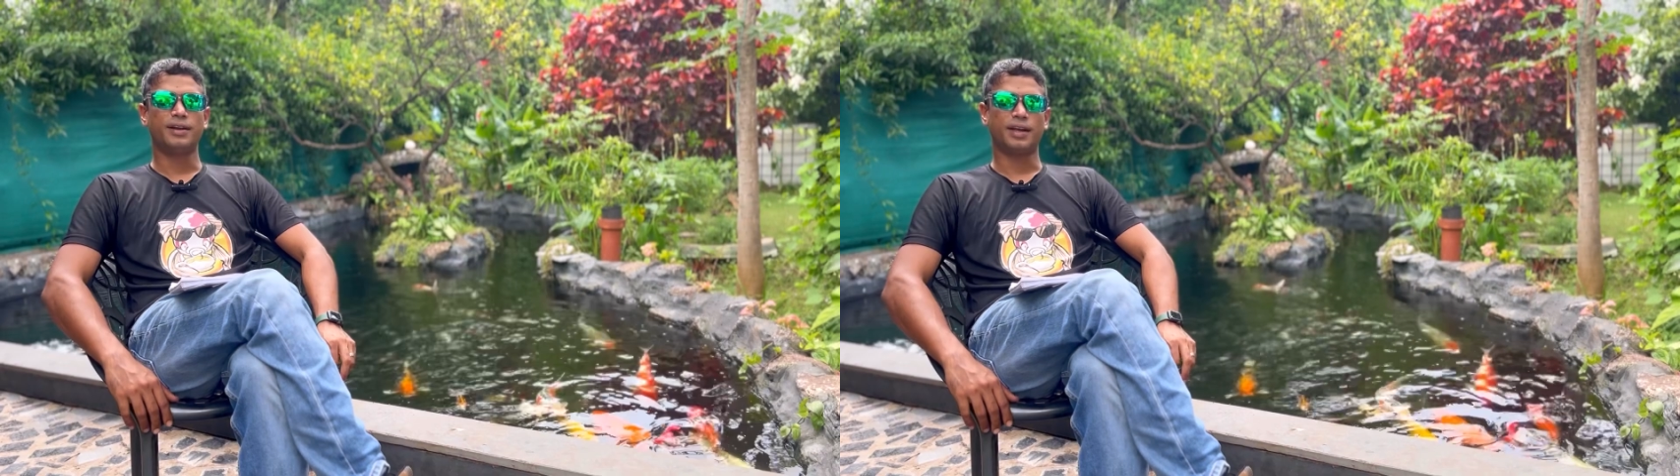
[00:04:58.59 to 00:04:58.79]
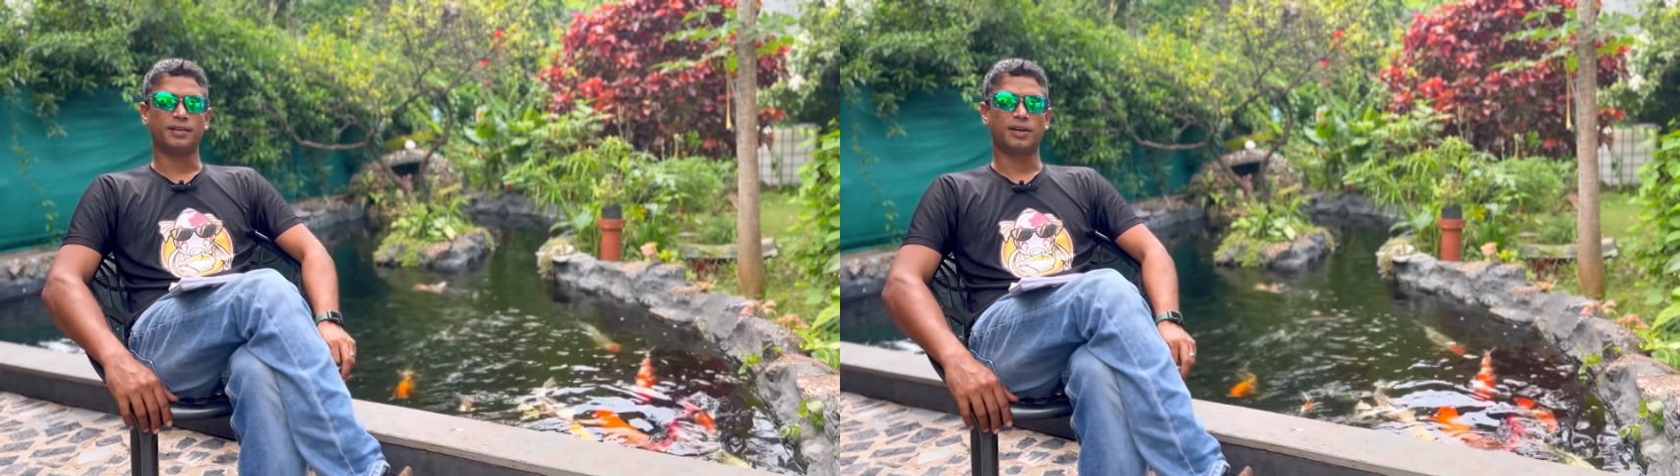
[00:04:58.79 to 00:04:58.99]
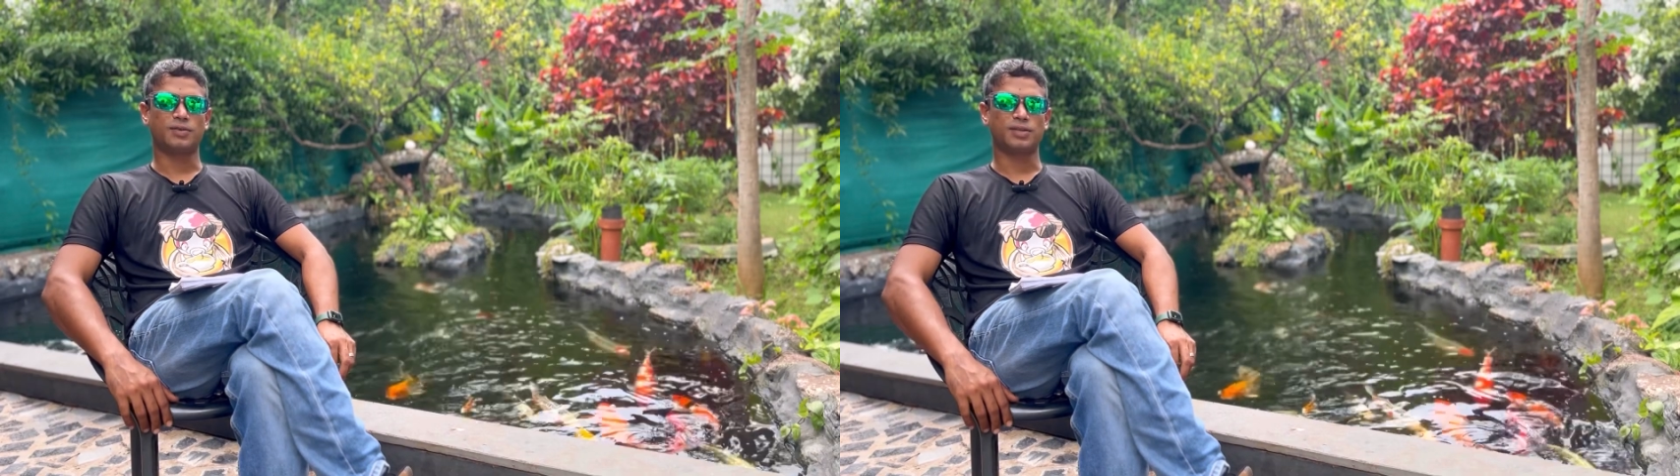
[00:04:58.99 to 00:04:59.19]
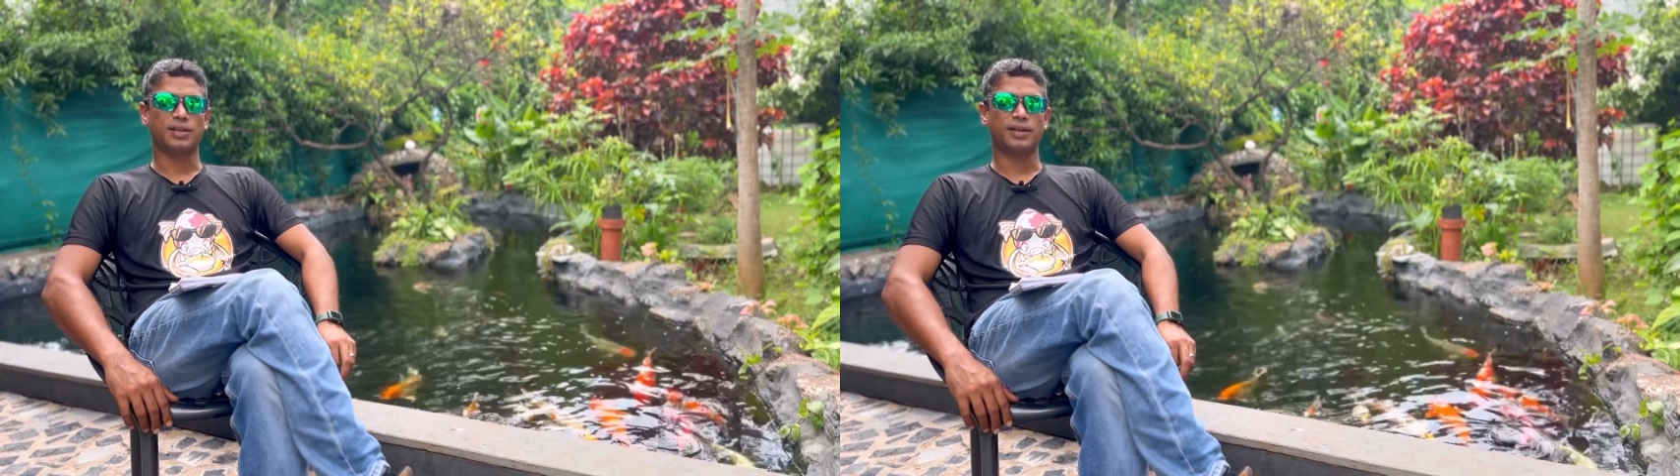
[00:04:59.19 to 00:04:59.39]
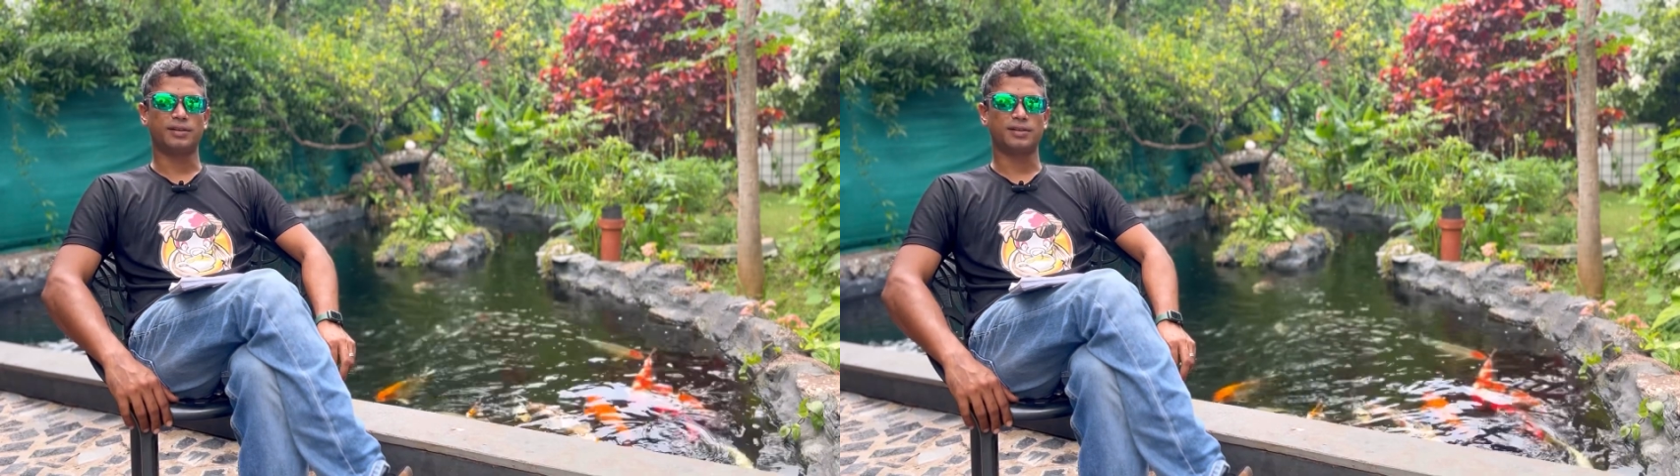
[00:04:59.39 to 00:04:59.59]

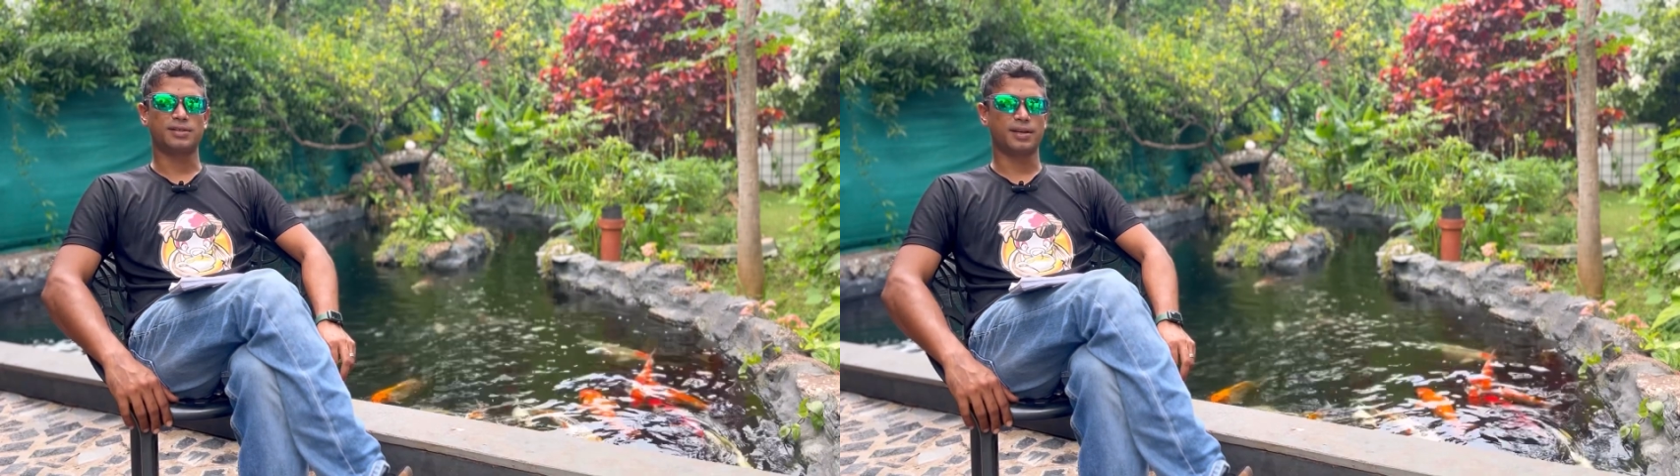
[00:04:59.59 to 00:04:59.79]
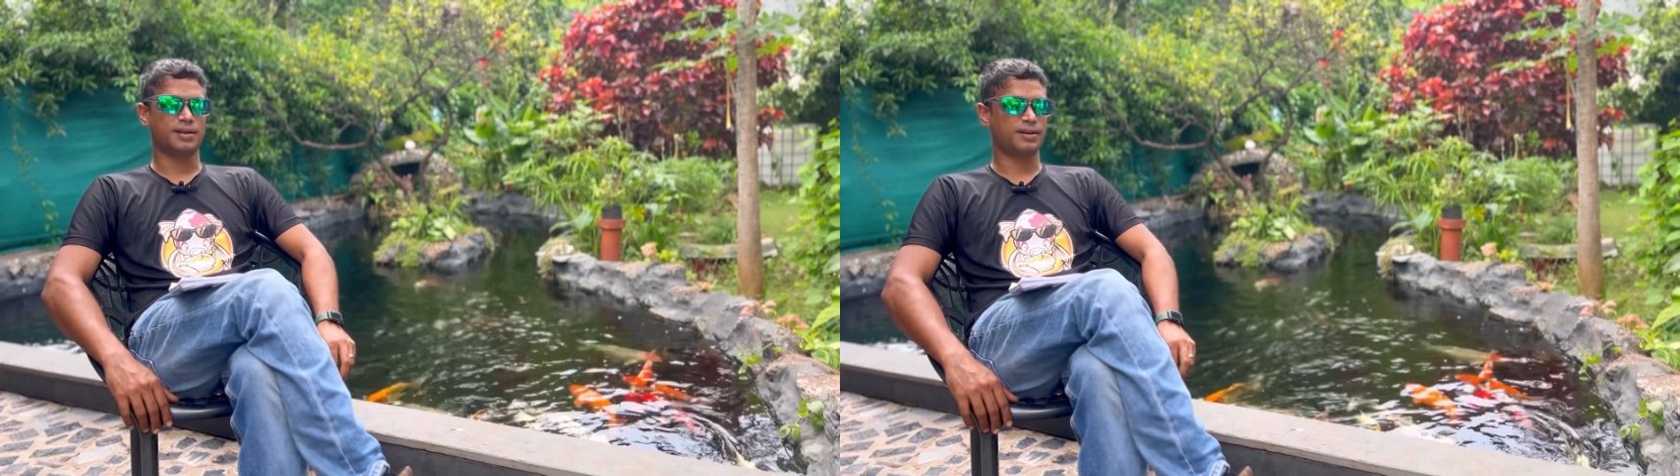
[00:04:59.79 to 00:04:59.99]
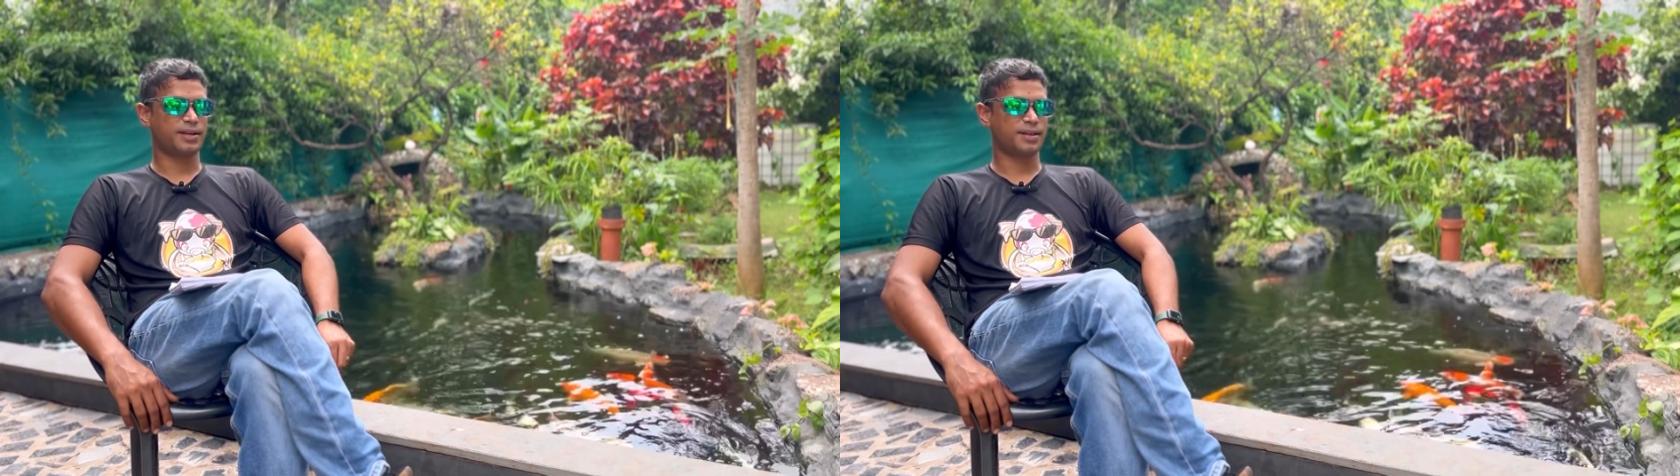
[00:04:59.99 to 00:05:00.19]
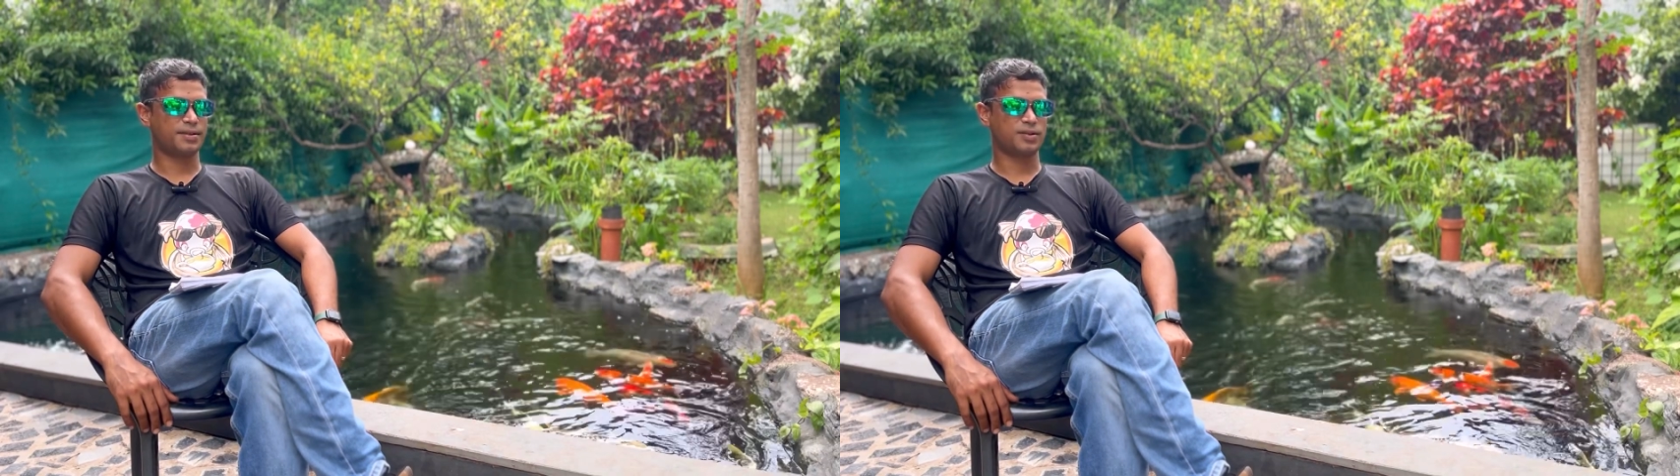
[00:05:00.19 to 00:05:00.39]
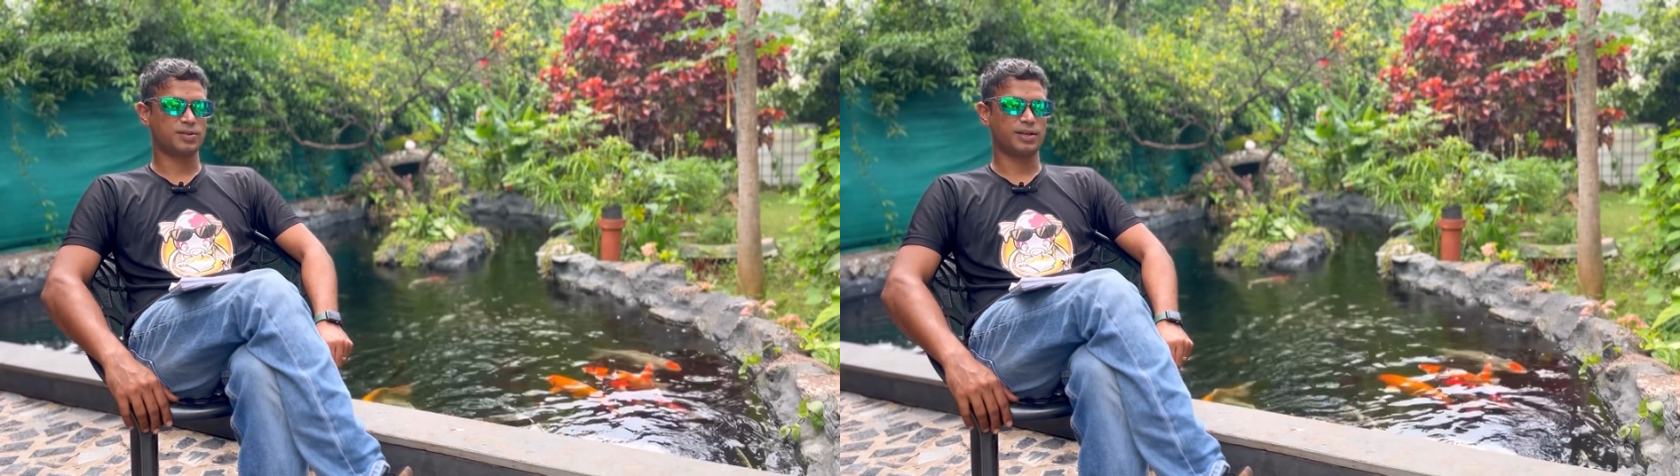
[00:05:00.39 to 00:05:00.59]
10,000 liters, and in a
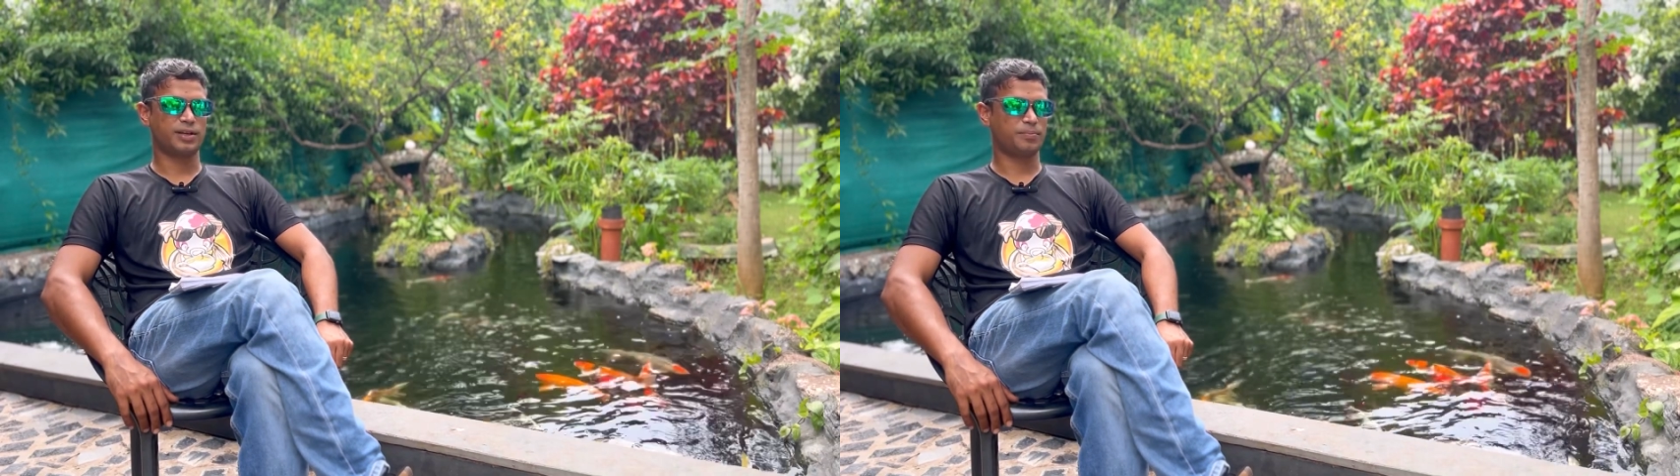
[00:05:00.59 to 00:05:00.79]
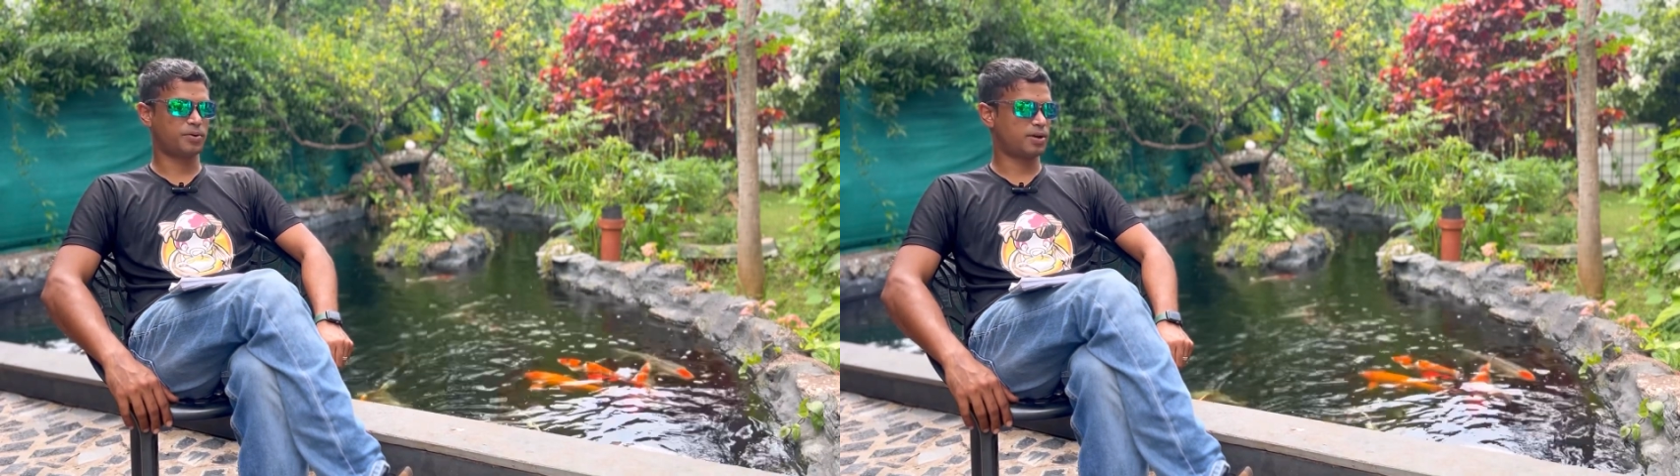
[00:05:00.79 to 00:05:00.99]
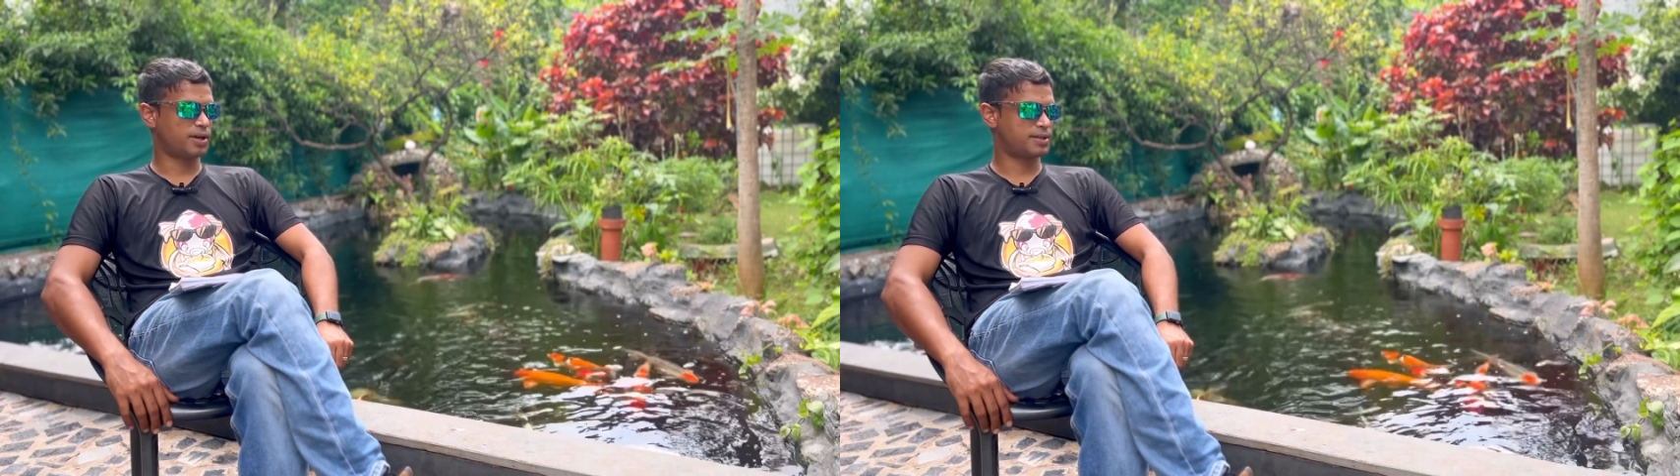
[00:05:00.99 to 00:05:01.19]
10,000 liter pond,